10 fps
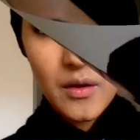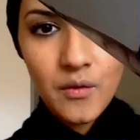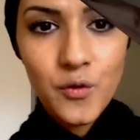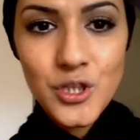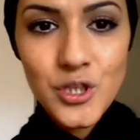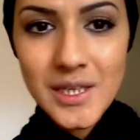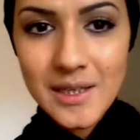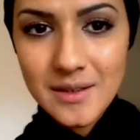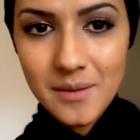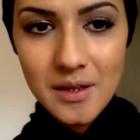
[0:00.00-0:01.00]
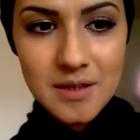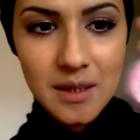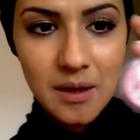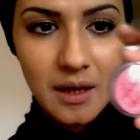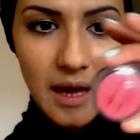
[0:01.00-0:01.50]
For cheeks, I'm
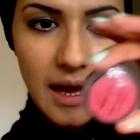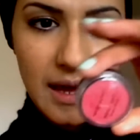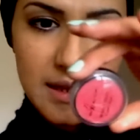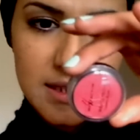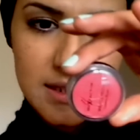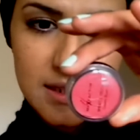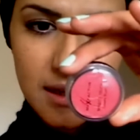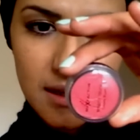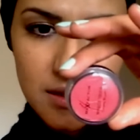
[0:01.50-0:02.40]
using, this is a